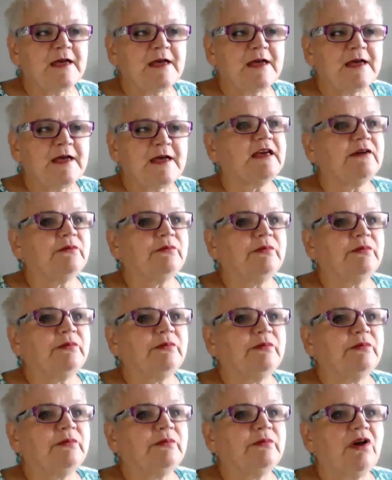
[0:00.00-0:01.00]
season
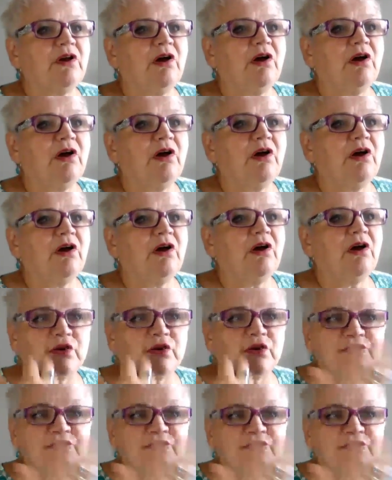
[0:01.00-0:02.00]
that we would call
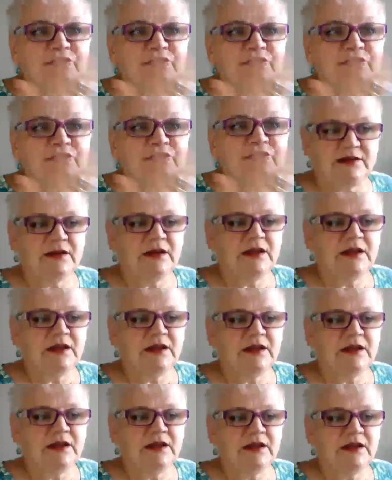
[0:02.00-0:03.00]
the earth
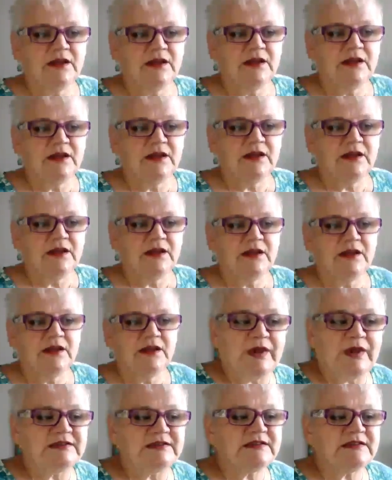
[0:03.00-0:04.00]
season and
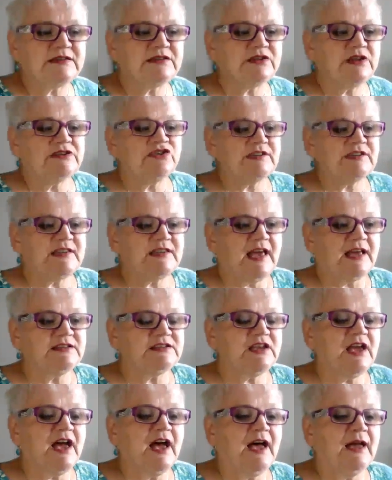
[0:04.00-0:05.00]
so it's it's
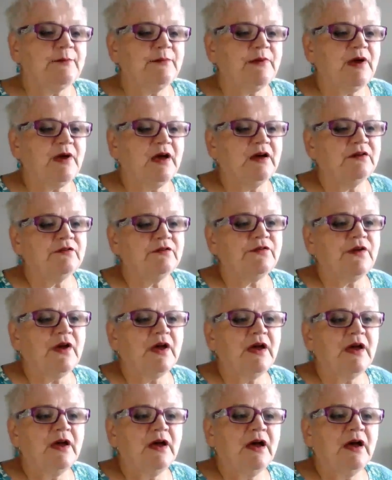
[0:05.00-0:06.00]
just that time of
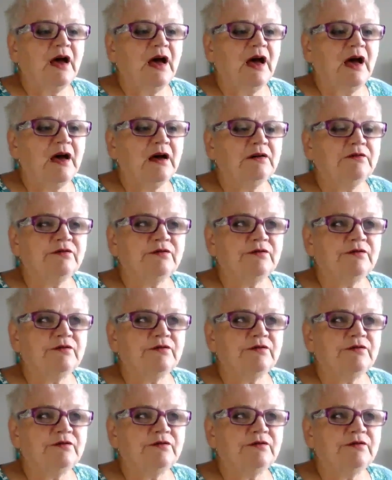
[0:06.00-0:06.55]
of